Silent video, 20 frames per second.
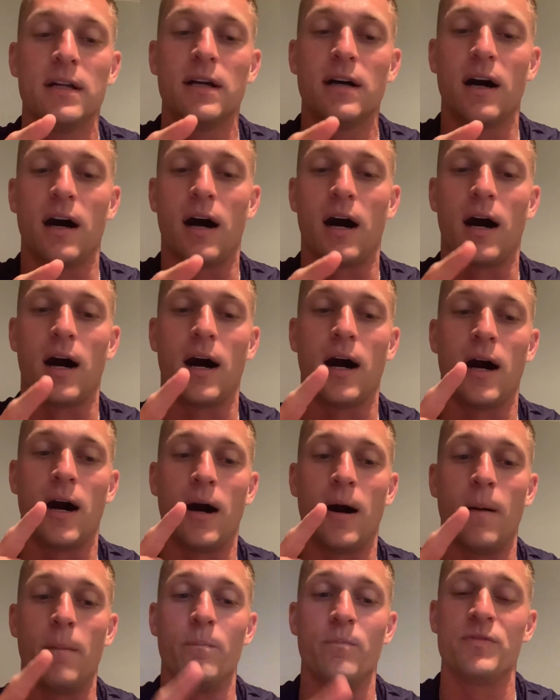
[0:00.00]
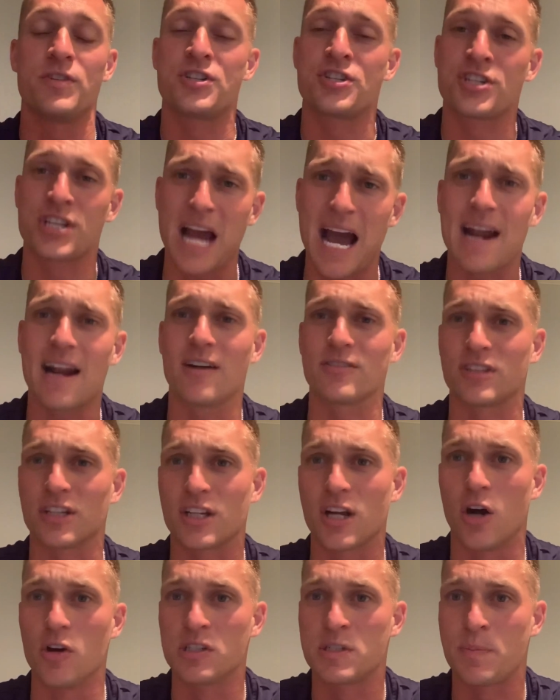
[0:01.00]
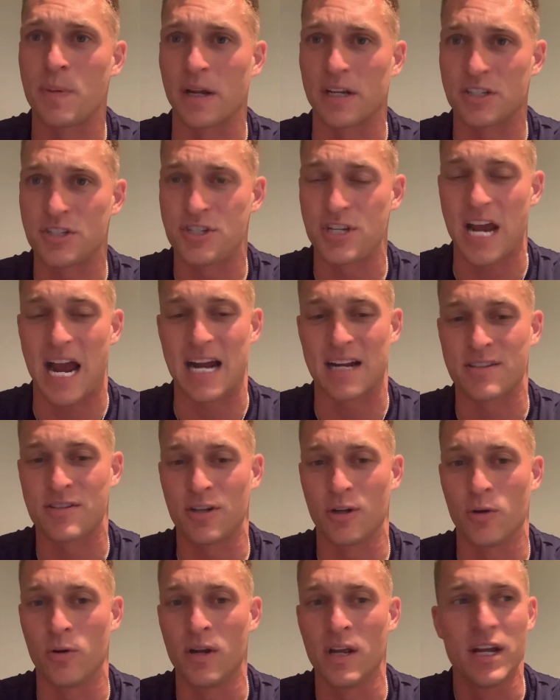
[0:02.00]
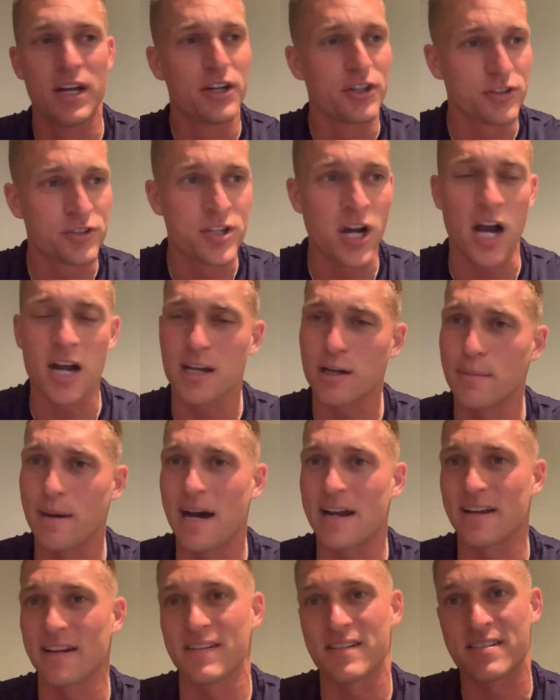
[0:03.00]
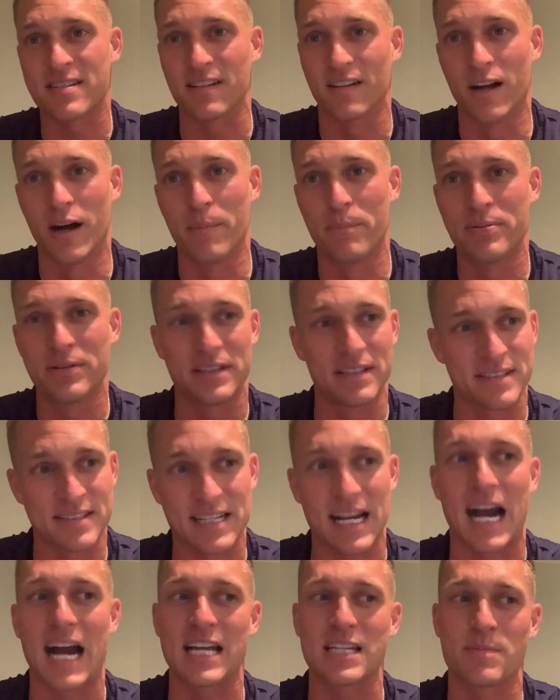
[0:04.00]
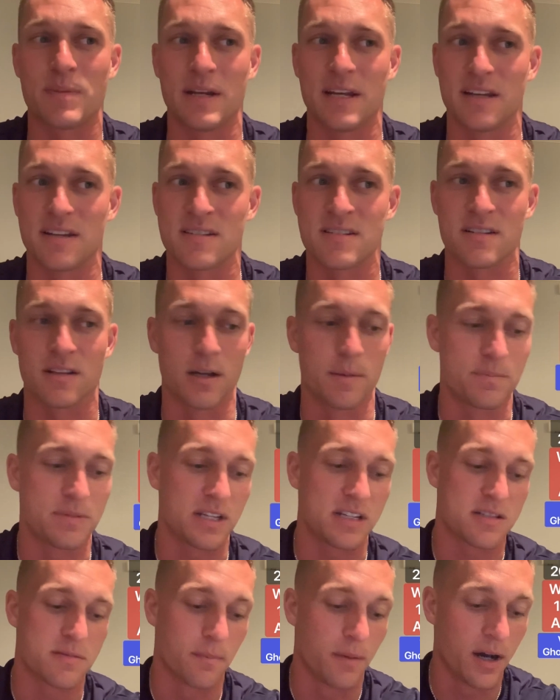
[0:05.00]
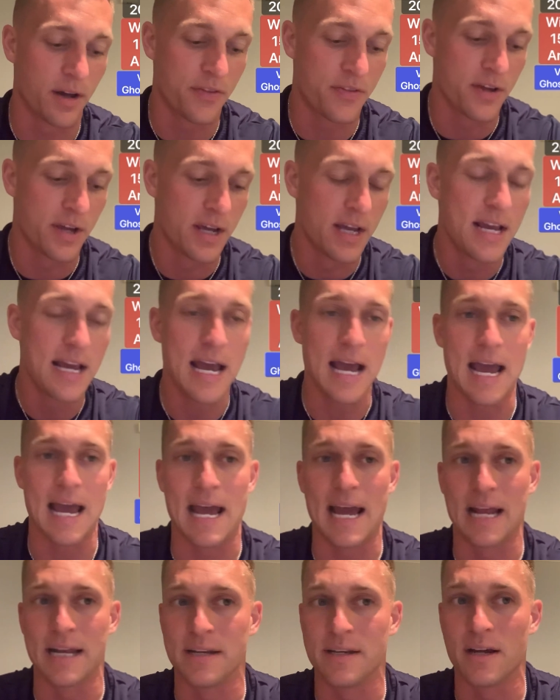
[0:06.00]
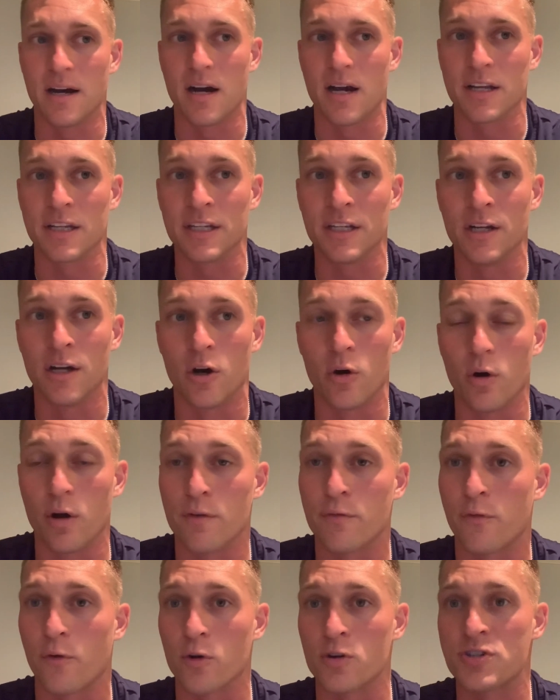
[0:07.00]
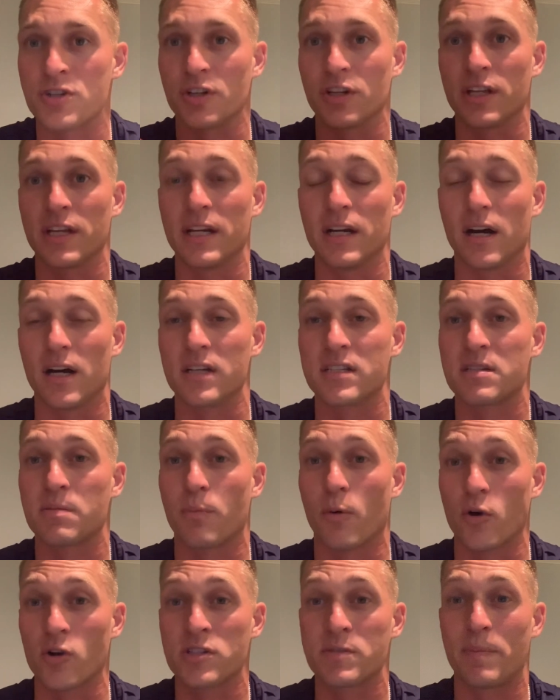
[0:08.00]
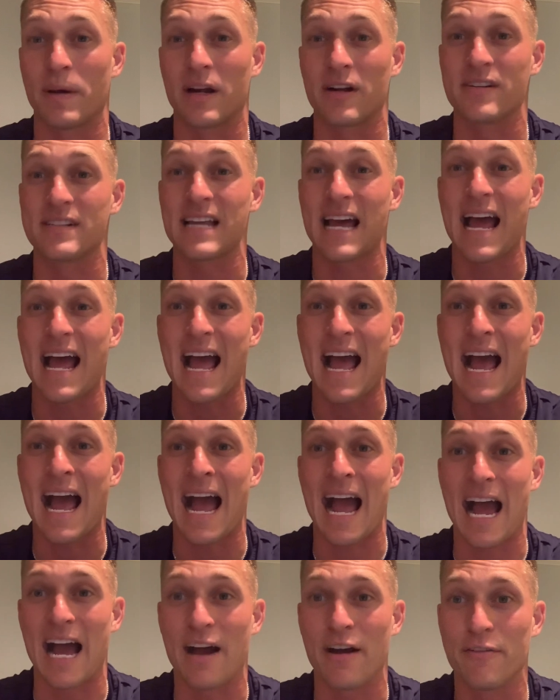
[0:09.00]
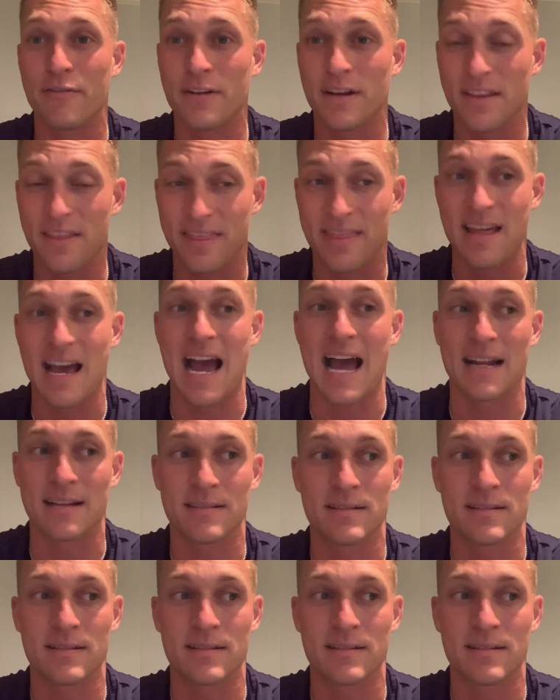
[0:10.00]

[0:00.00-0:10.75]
Um, shout out to Ghost Picks Jack too. Talking about in a slump, this guy's been in a slump this month. And, uh, you know, unfortunately, us sports betters have that.